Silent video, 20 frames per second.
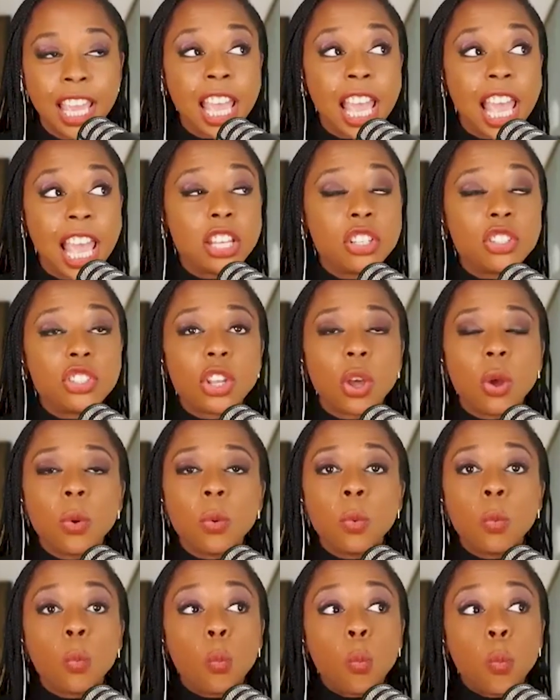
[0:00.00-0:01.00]
and
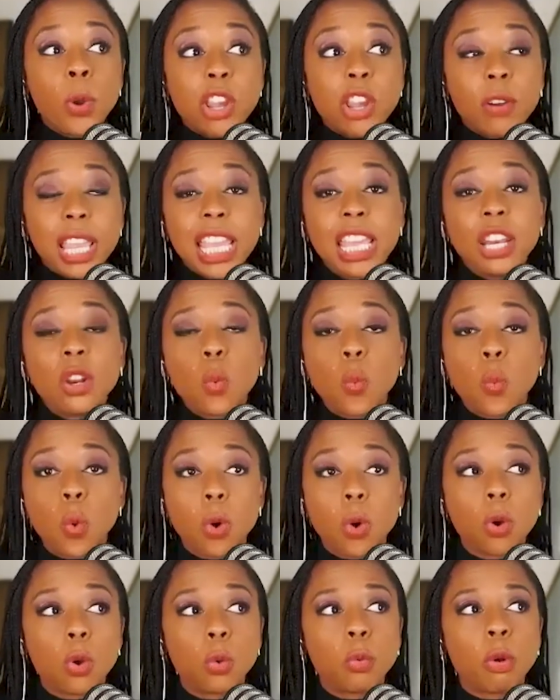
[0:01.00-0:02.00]
so we're in a
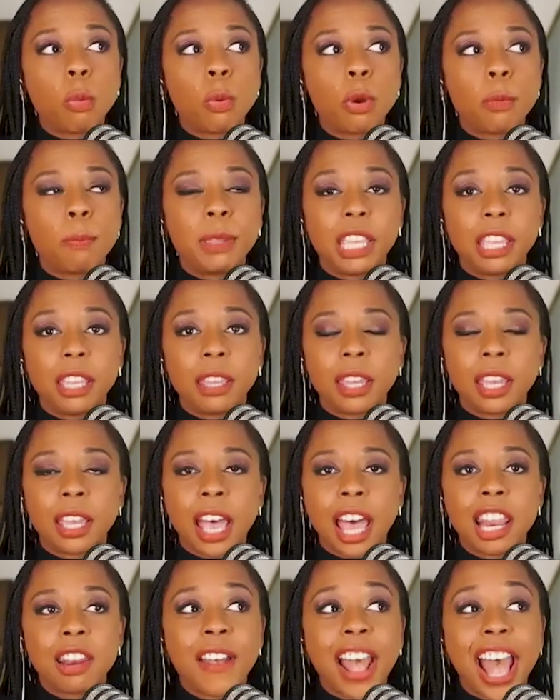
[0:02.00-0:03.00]
world where we're being
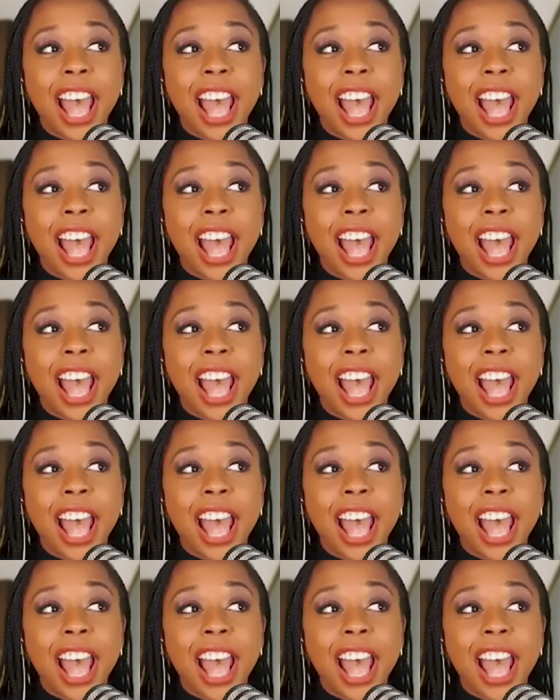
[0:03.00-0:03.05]
kind of